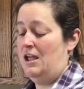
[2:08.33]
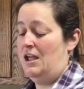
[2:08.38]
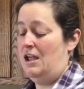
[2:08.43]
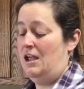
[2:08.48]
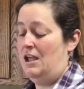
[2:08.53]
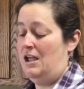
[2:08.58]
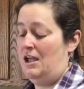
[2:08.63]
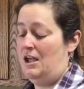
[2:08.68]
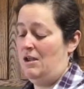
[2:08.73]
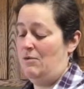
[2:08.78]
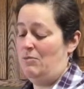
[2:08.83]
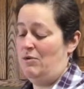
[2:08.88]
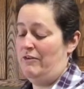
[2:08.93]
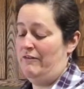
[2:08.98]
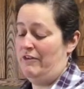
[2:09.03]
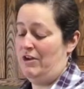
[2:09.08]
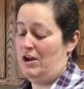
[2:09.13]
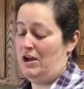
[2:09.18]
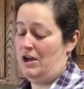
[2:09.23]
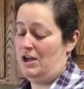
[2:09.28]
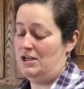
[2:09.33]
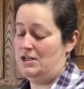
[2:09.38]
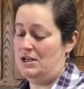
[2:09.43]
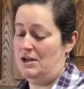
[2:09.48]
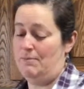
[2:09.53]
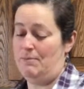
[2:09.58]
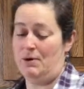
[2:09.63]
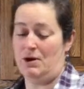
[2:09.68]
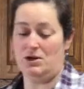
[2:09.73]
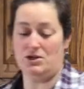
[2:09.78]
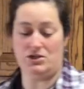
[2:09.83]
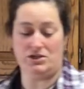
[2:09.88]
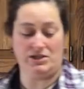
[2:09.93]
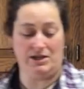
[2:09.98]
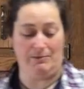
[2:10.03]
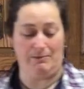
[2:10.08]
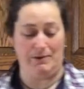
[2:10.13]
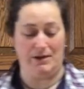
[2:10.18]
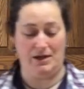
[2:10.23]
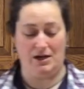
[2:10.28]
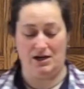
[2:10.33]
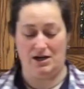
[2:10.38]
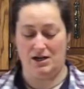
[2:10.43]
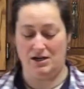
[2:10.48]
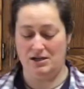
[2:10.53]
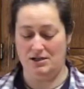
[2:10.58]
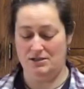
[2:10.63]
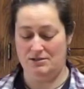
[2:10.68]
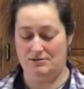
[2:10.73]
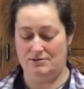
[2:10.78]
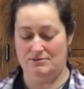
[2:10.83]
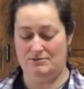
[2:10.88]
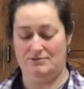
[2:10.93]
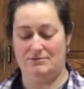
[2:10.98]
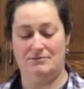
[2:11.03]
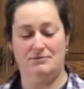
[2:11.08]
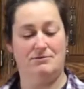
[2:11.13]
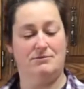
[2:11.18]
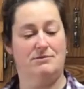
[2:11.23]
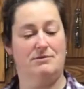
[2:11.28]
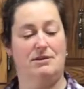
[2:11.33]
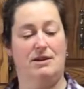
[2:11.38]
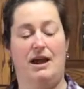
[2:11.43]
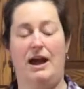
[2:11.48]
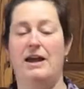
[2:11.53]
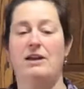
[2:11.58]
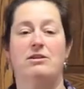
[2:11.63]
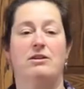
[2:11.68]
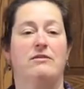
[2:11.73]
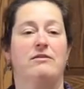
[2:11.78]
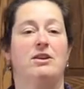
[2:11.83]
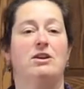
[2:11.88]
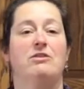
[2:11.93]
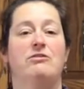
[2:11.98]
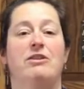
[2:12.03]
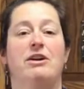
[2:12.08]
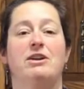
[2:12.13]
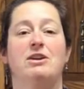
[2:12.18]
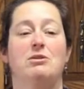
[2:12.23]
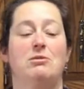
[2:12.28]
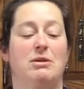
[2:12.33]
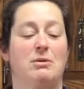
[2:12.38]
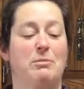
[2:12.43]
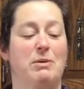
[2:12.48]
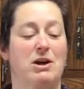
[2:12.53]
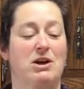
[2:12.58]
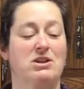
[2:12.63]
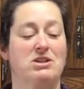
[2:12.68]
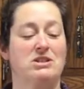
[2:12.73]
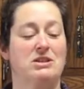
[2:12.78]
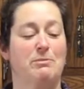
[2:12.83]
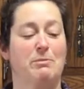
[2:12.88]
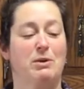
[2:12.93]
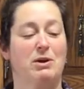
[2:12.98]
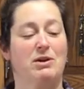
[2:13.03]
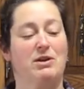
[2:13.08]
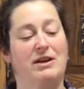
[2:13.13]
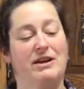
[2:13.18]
And we've got a parsnip here. I don't even know if I knew what a parsnip looked